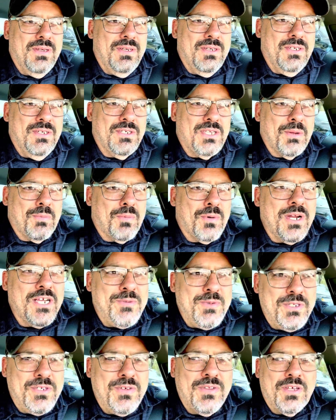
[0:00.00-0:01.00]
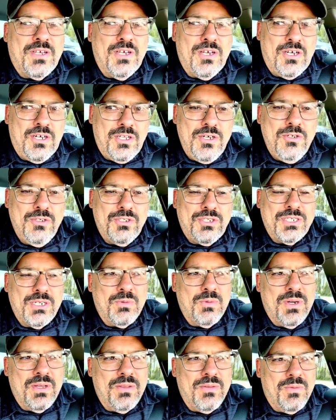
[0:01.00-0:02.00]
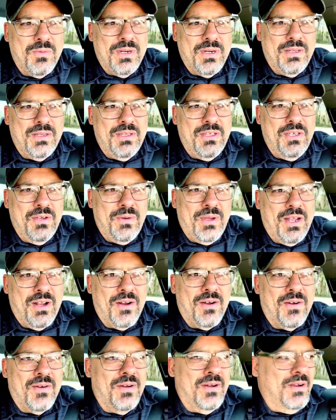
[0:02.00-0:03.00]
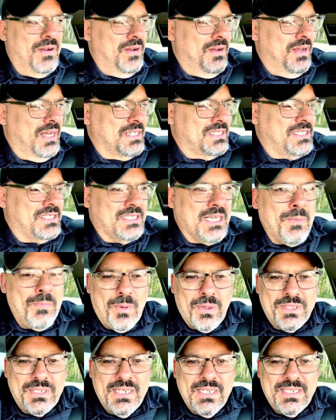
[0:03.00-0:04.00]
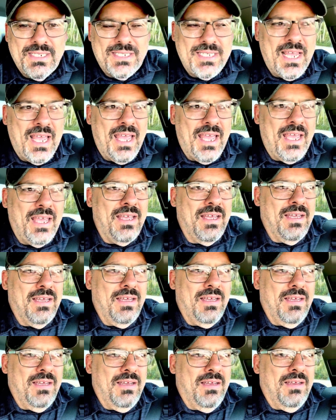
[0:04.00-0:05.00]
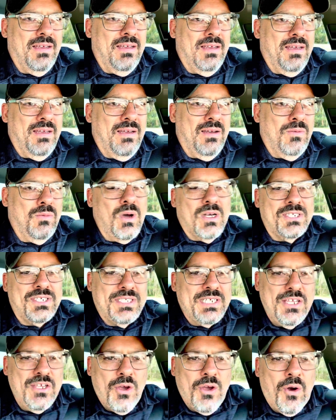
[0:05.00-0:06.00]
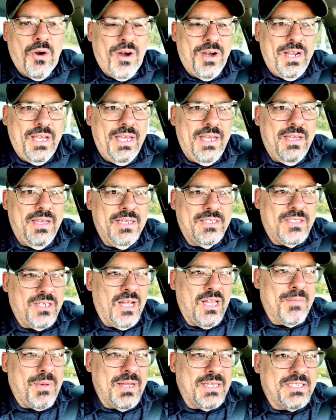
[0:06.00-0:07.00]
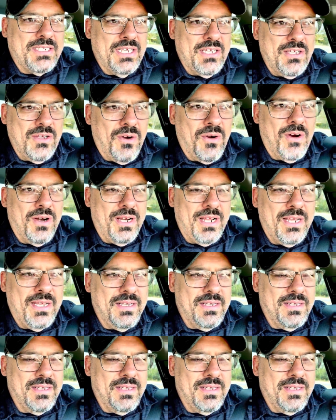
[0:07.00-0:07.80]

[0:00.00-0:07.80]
So it brings me to the conclusion when you hear a simpleton say, well, seniority, it's all about seniority.